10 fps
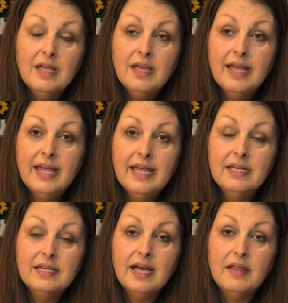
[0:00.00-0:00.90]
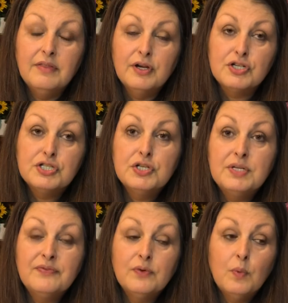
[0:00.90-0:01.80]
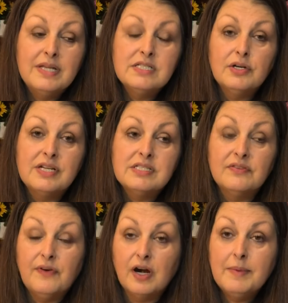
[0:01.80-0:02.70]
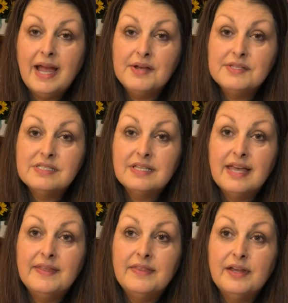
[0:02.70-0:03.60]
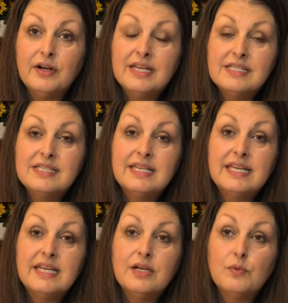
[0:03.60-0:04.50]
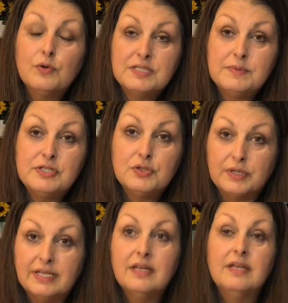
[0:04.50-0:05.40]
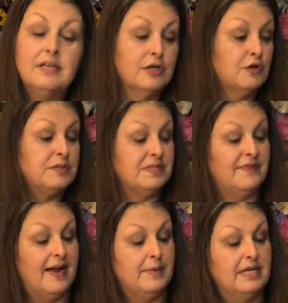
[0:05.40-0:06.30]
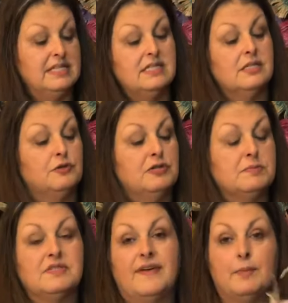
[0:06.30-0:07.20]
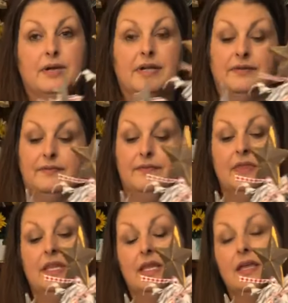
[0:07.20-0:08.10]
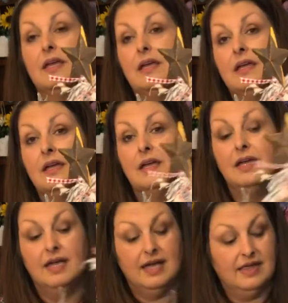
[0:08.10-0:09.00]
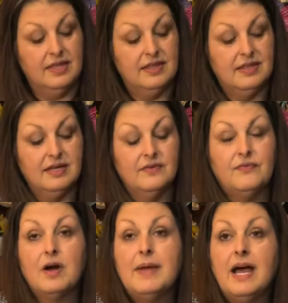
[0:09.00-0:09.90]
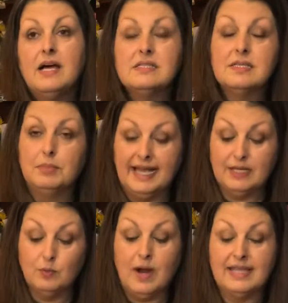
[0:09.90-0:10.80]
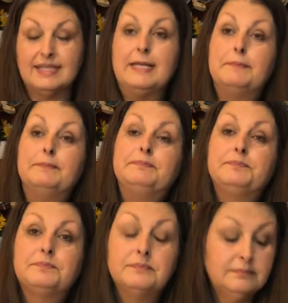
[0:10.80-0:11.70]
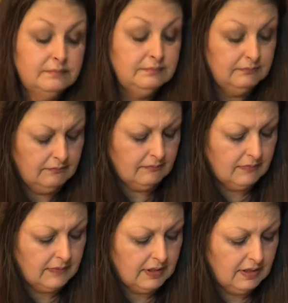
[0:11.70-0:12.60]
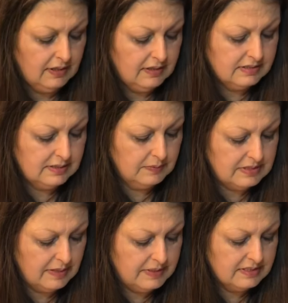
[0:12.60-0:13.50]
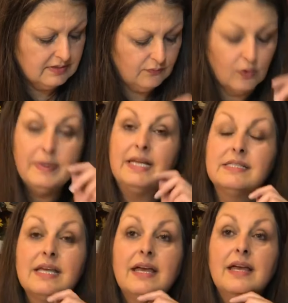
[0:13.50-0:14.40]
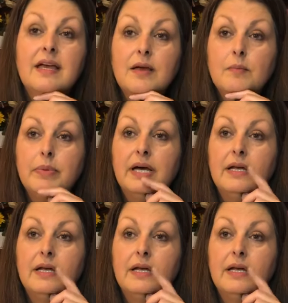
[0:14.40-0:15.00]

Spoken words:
And there's two different ones. There is the farmhouse, and then there is the Christmas tree, the Christmas fabric. And this is the Christmas fabric. And then the farmhouse is a black and white theme. Let's see what time it is. 4 minutes. But